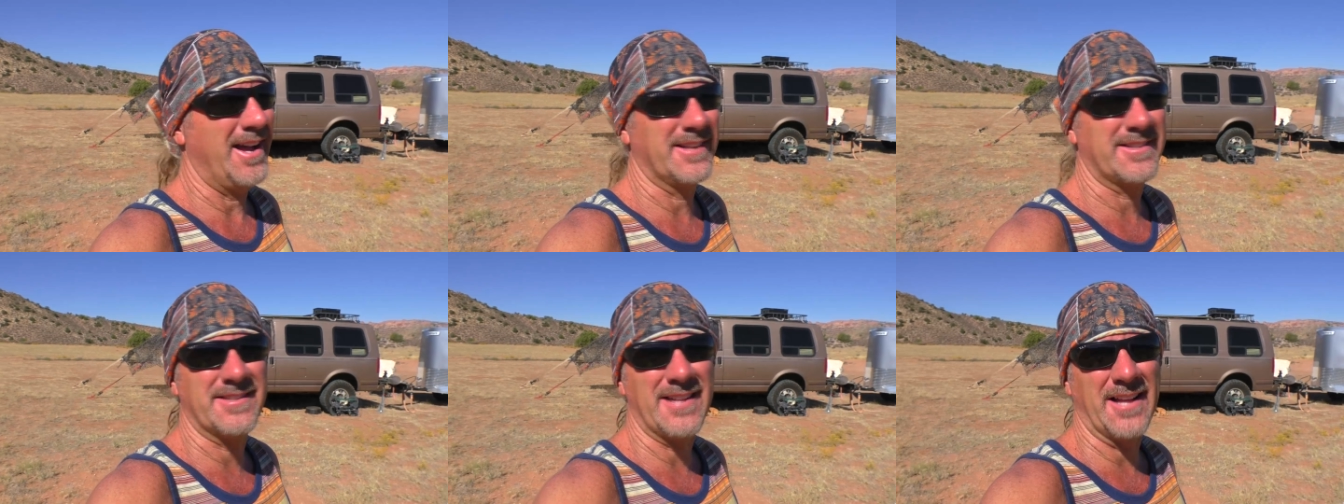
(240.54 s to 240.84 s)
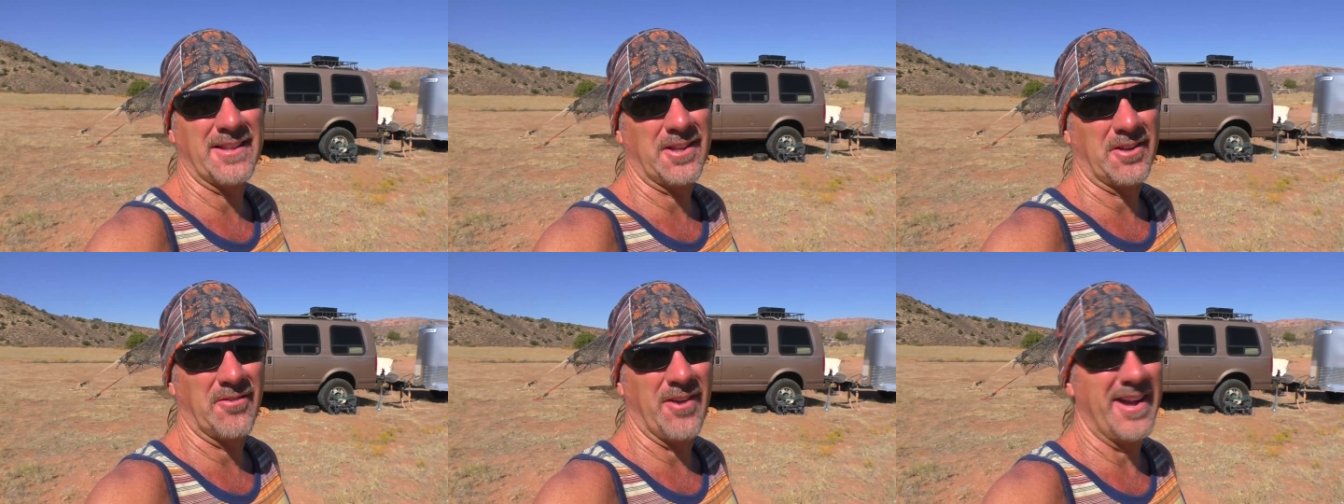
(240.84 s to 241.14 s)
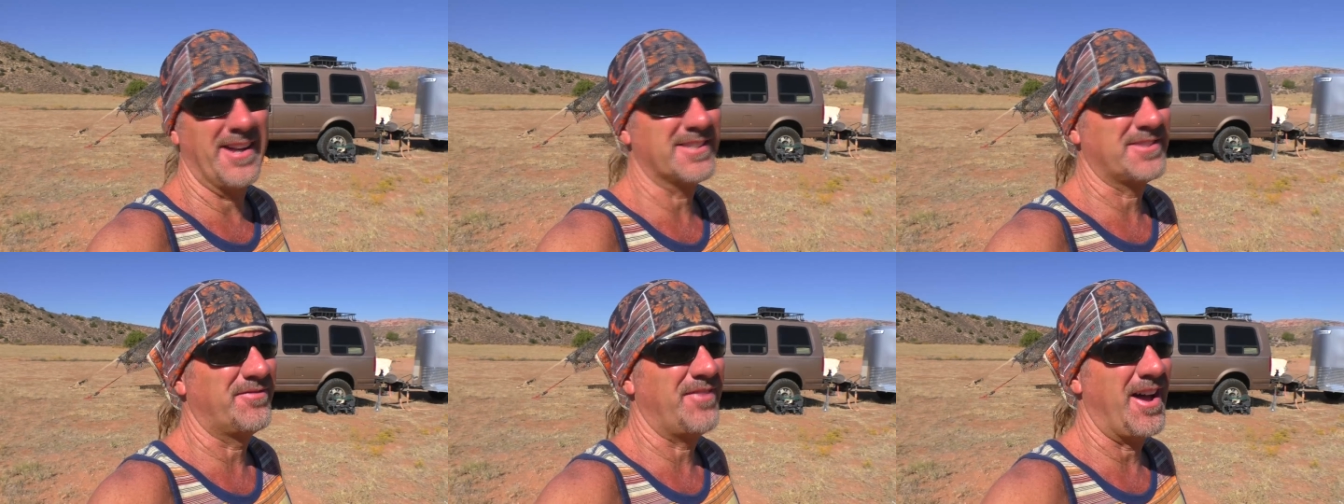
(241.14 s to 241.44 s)
it's not the
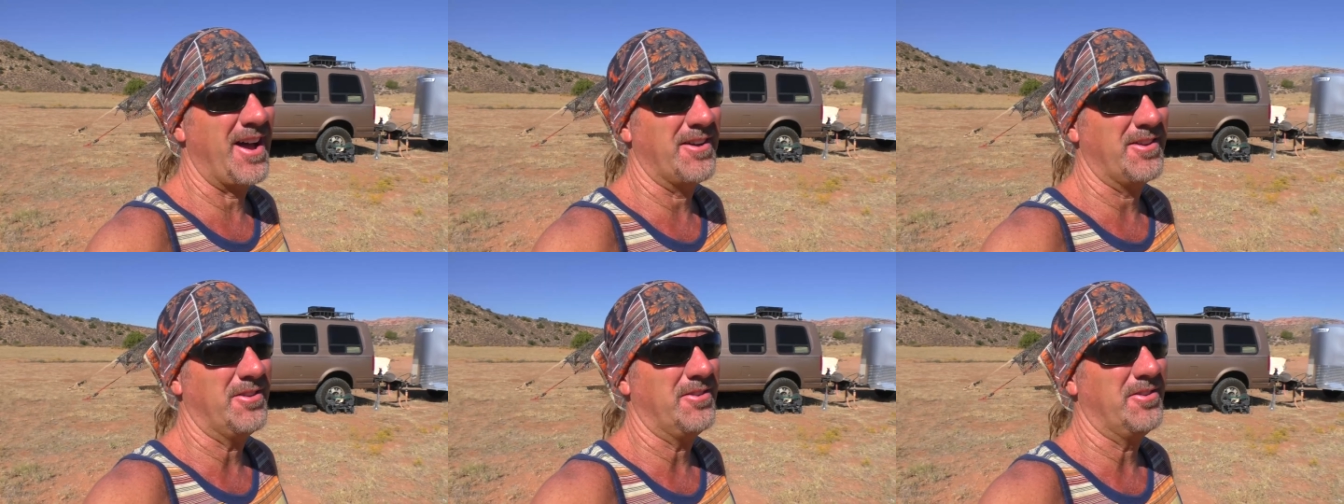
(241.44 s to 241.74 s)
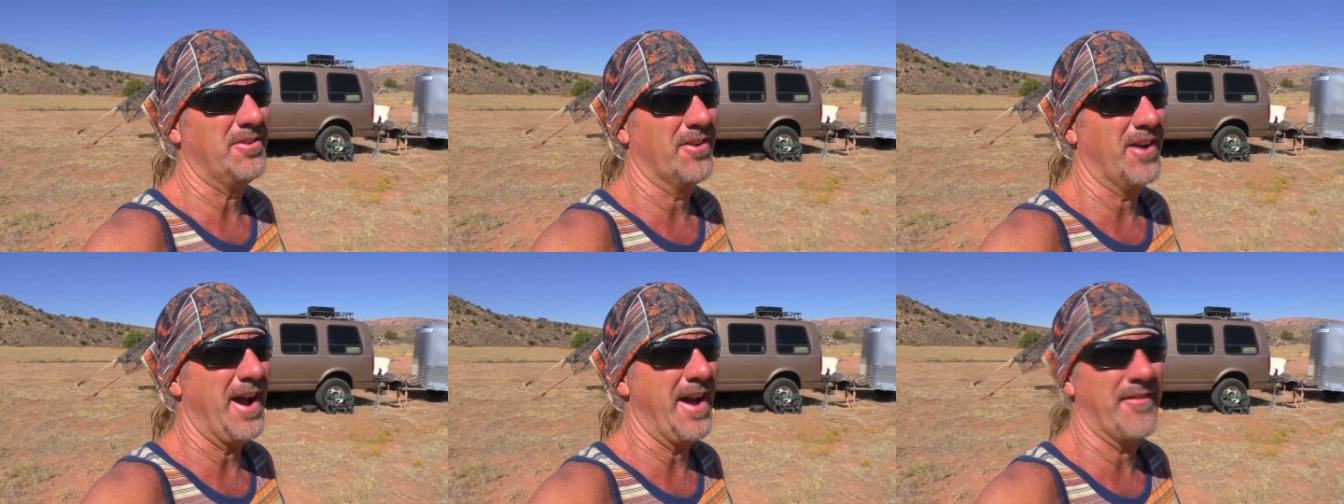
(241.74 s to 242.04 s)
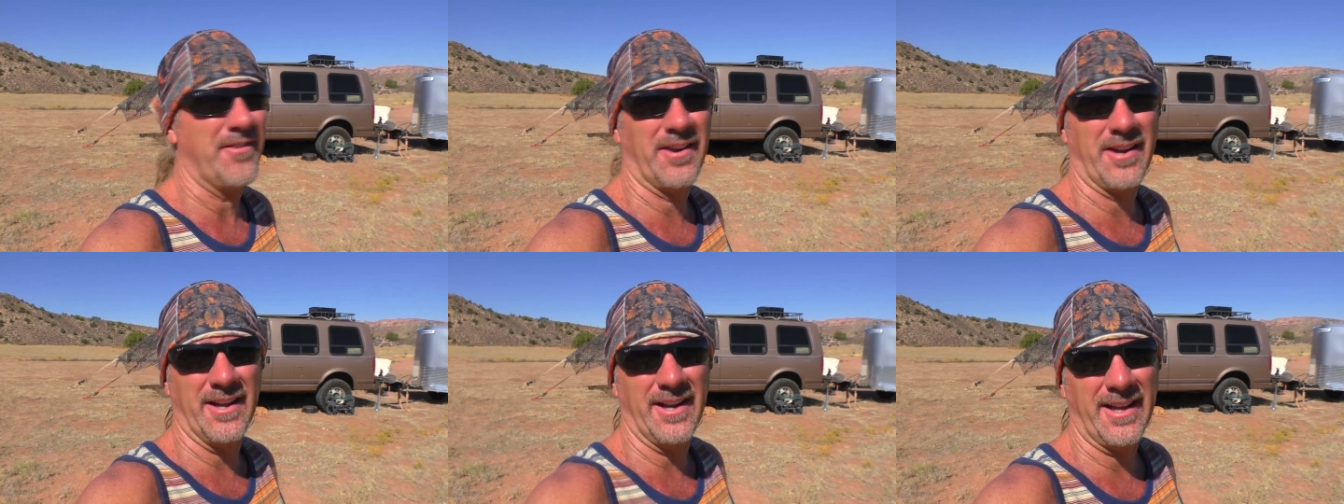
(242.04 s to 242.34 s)
greatest value you're
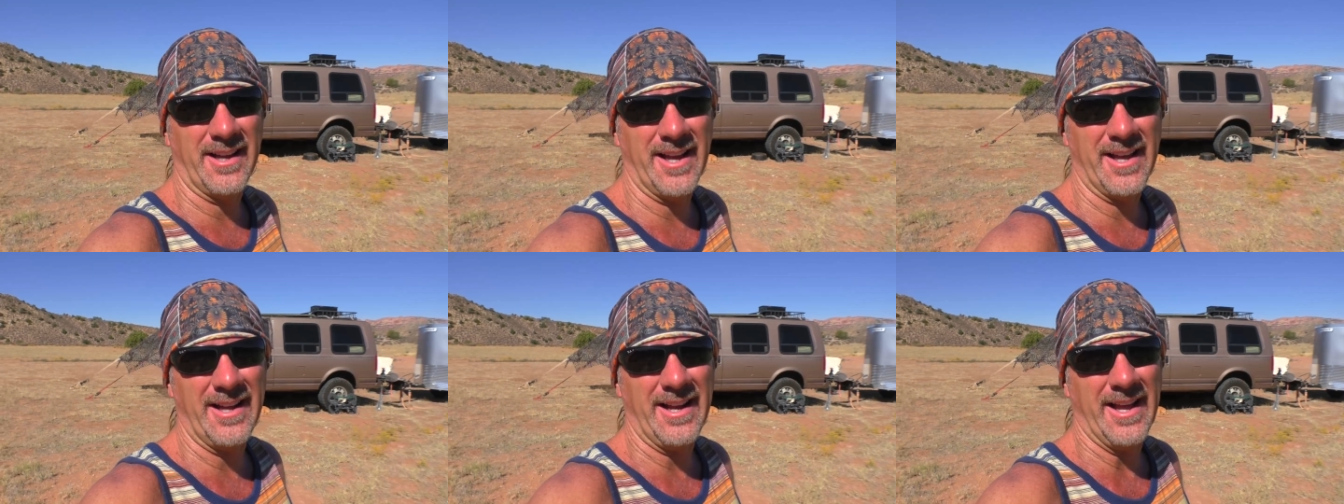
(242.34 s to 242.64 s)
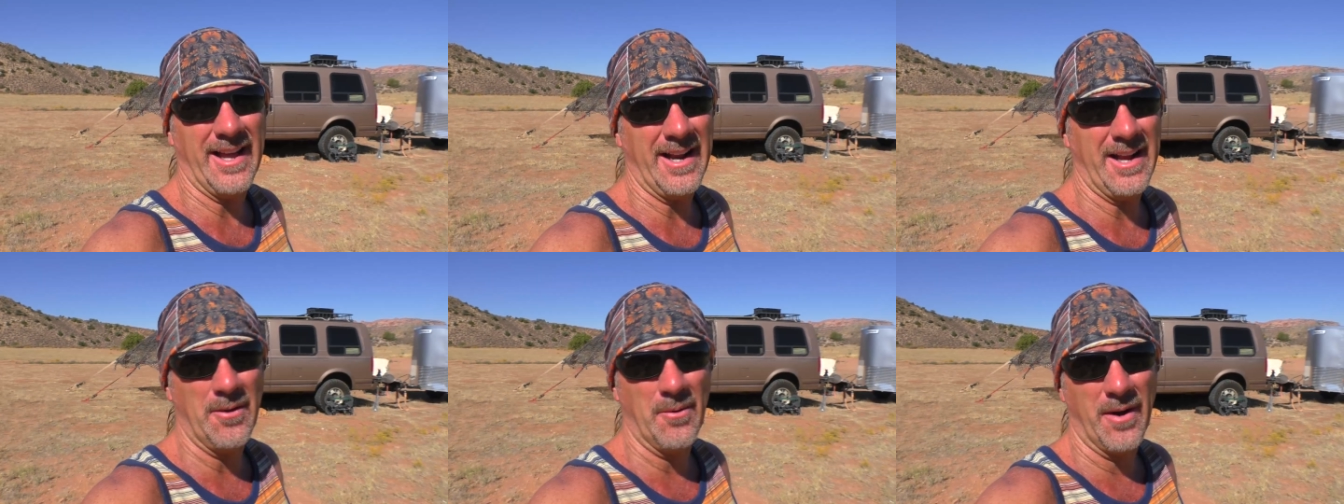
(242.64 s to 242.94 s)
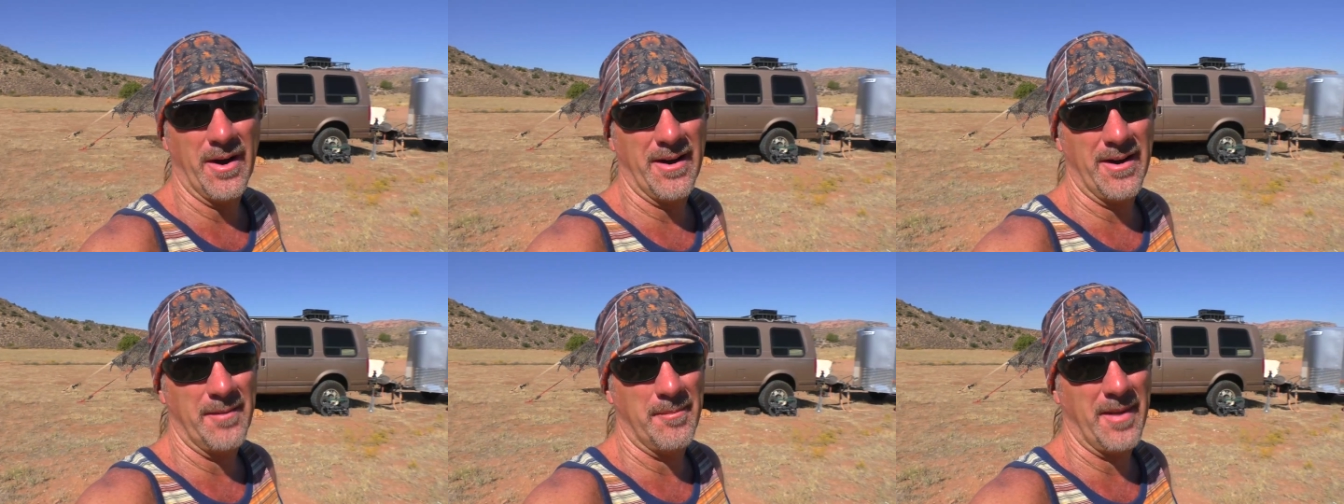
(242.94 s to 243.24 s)
ever going to get
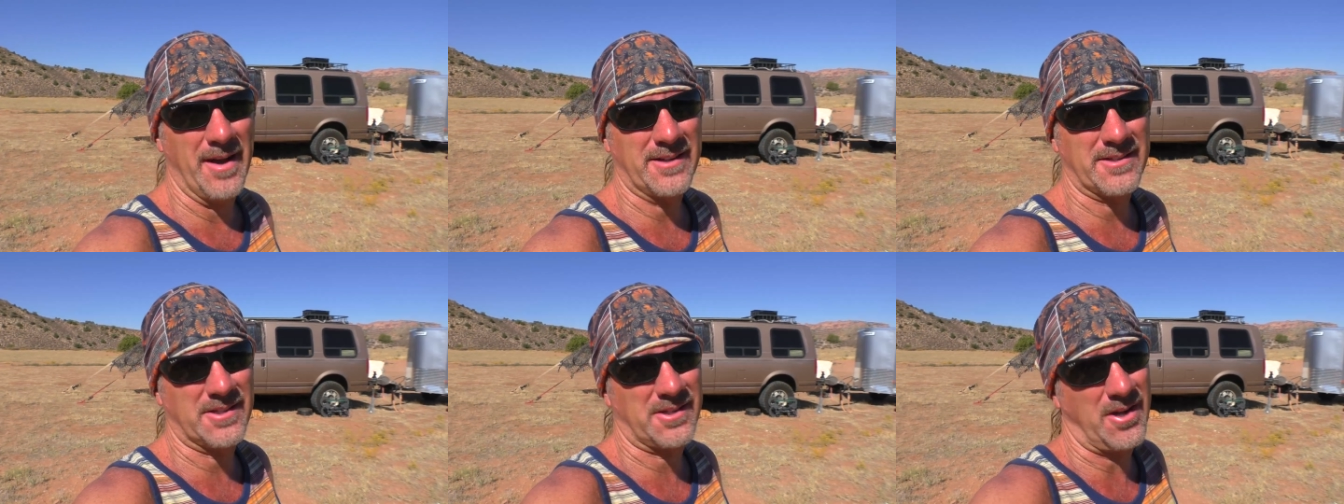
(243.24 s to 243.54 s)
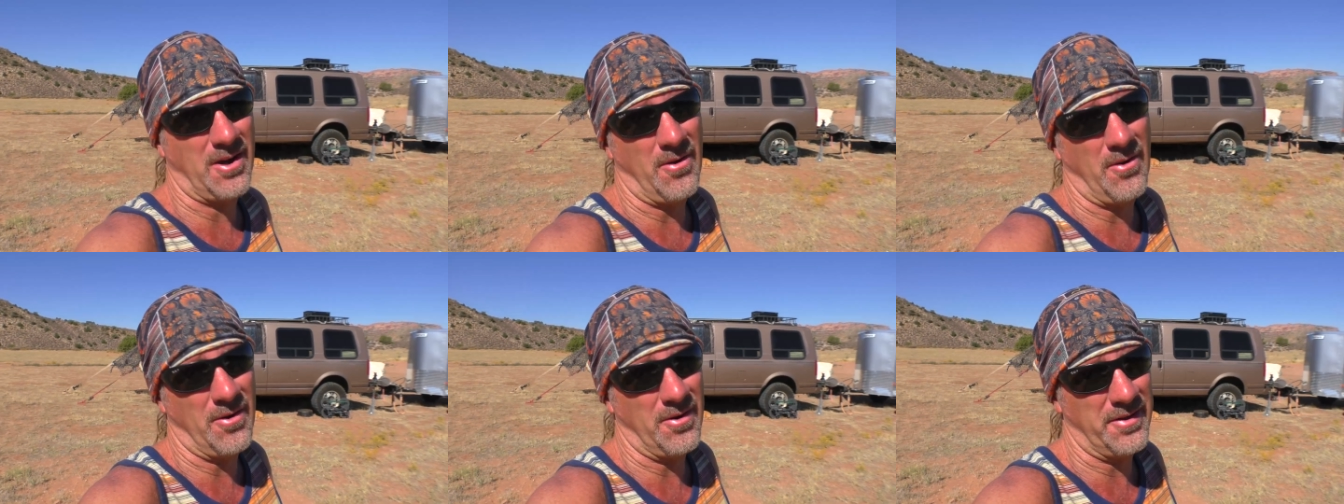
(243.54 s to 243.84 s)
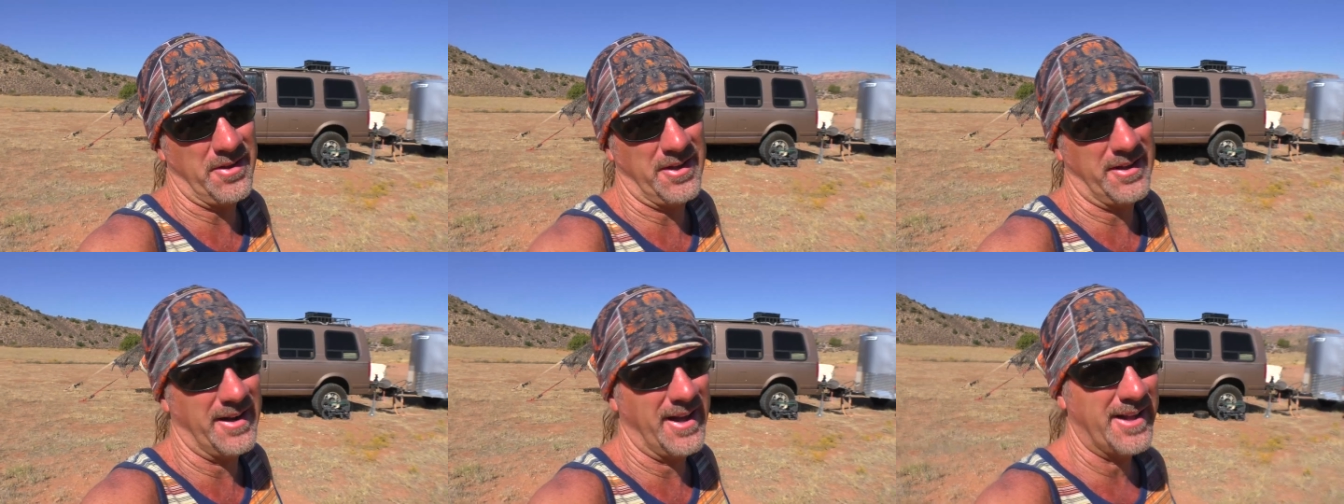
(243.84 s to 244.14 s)
anywhere in Mexico
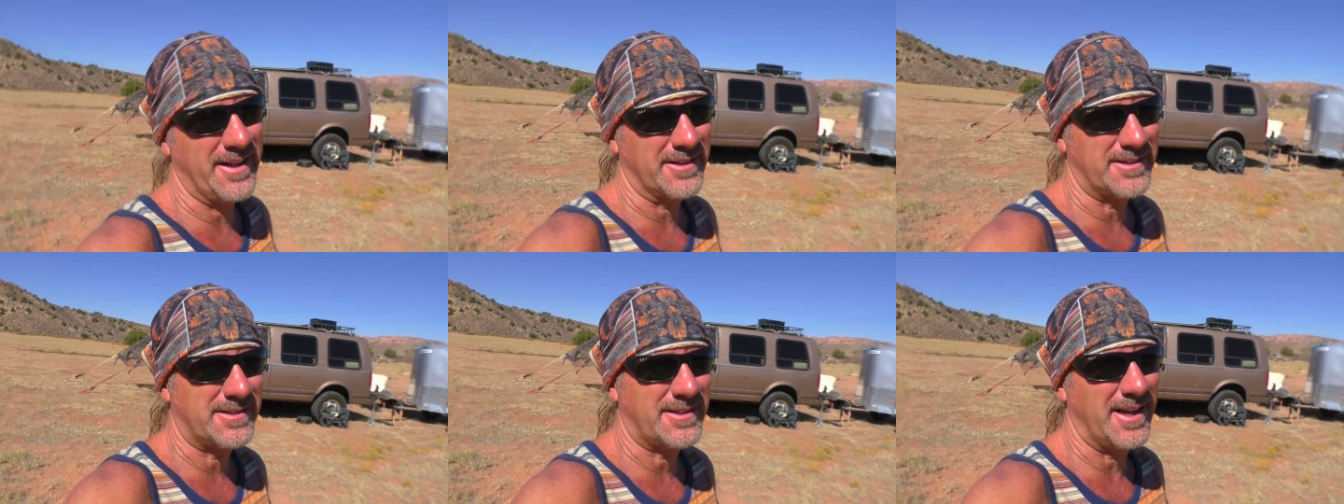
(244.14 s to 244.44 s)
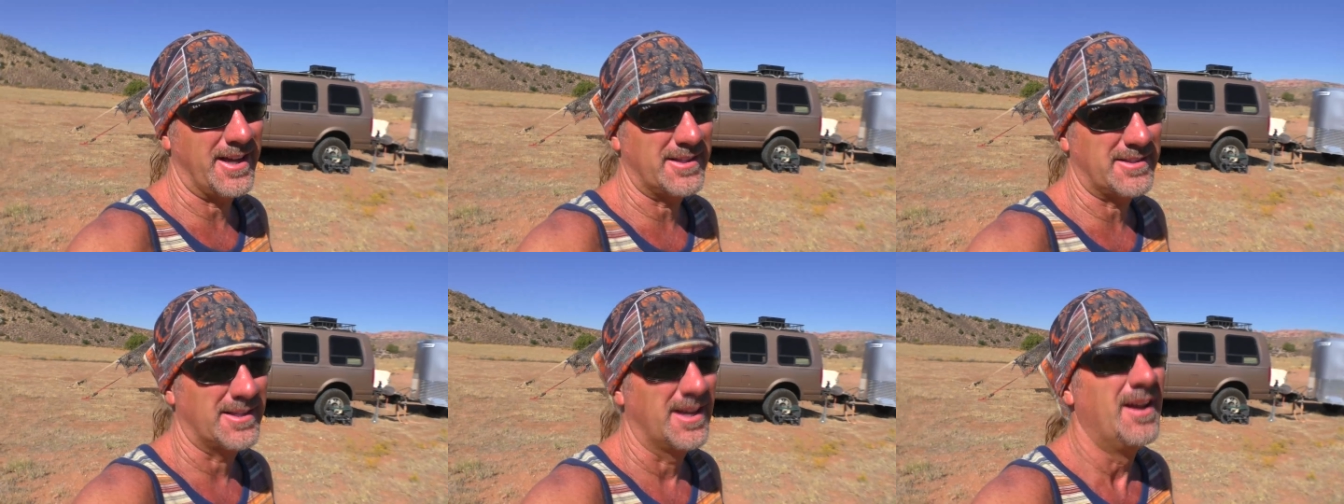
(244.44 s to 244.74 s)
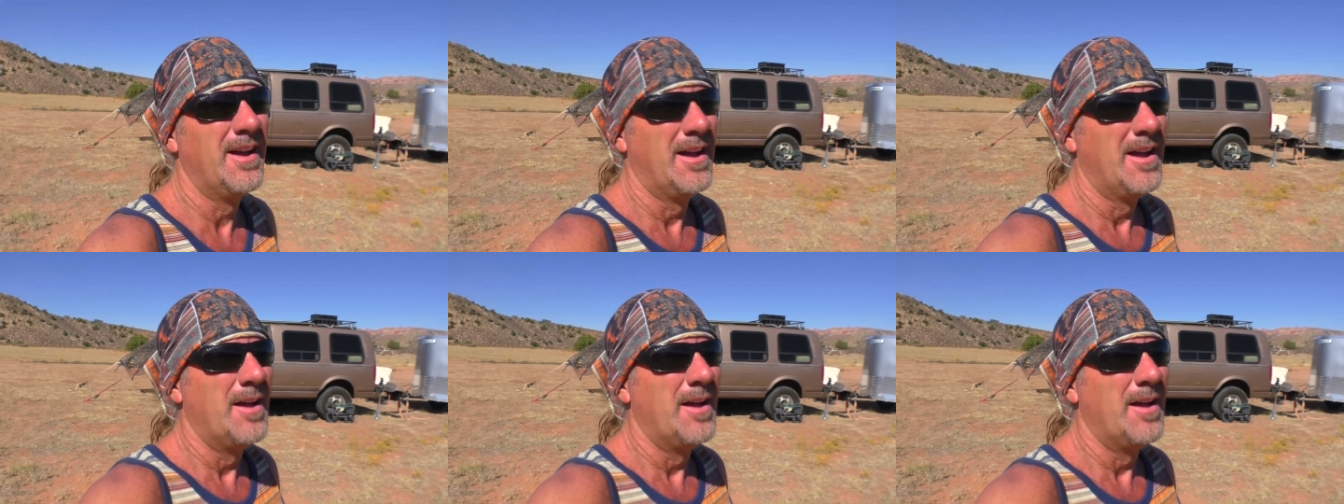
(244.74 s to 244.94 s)
or the United States,